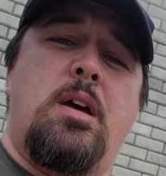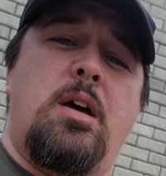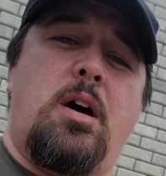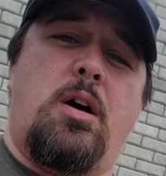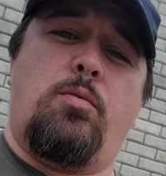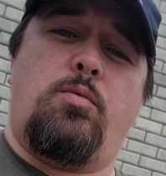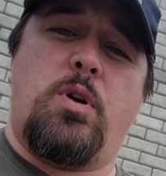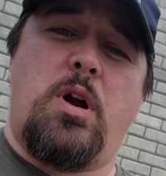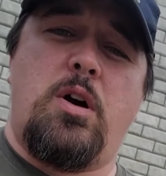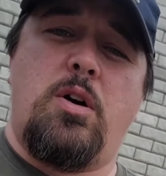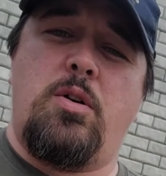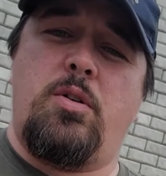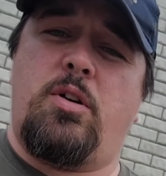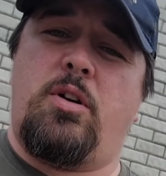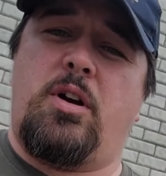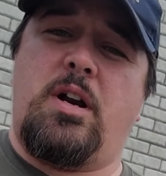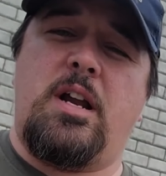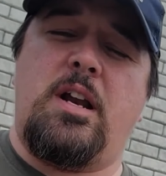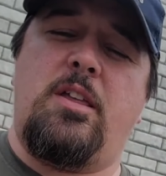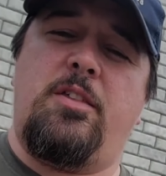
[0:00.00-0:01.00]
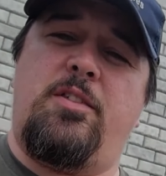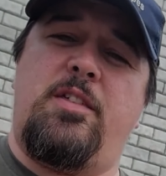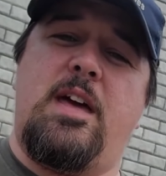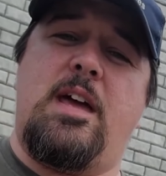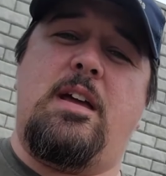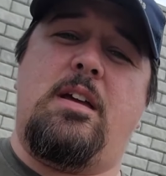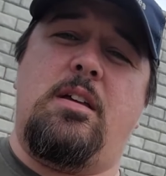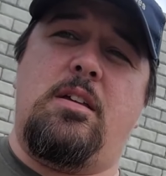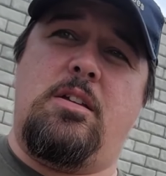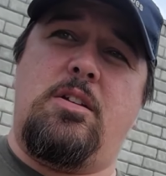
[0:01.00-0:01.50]
a road, or
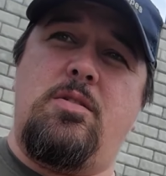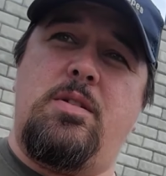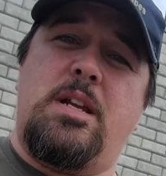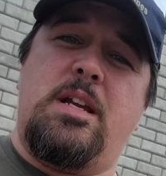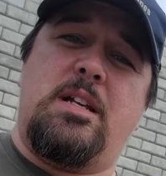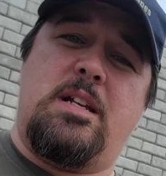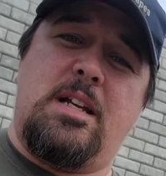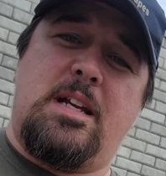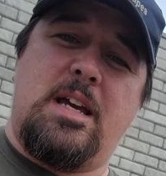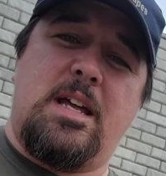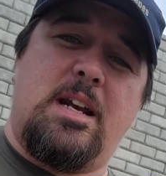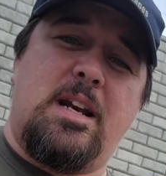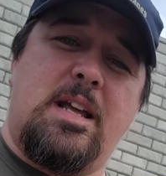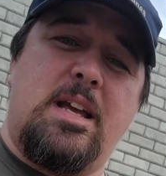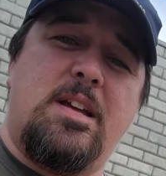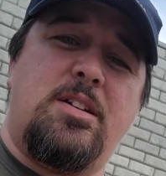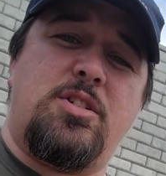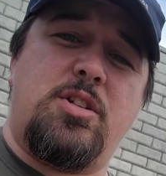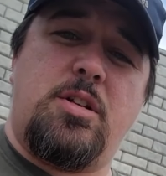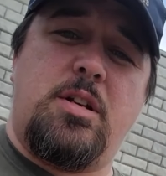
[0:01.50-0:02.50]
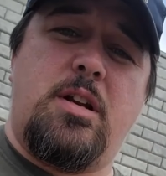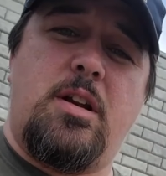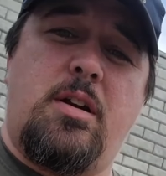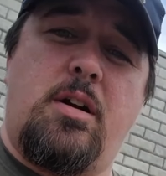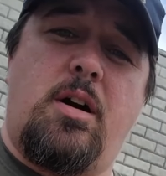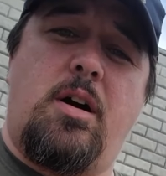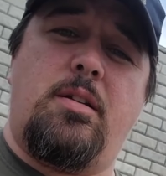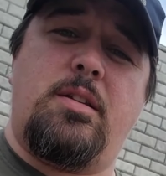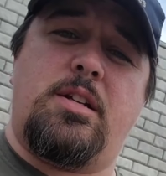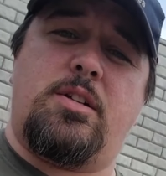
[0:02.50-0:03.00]
anything, you need to get an engineer
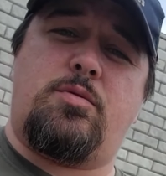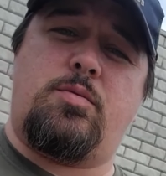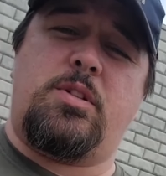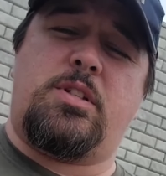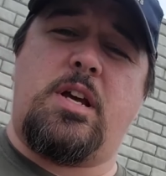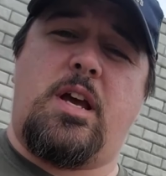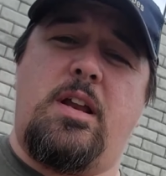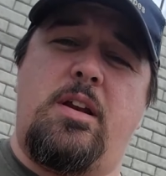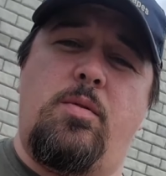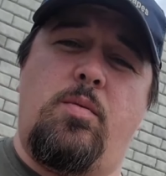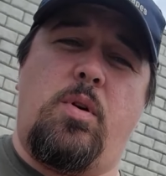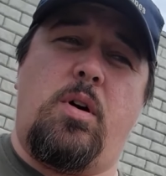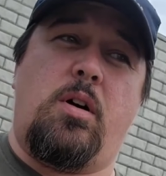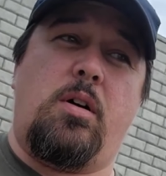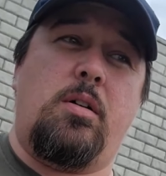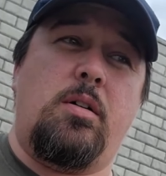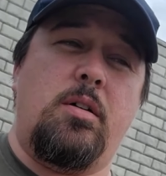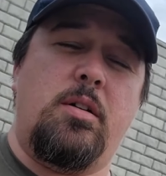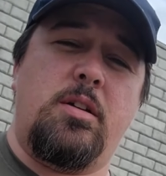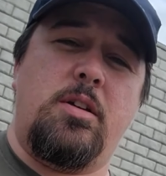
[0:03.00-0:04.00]
on this retaining wall.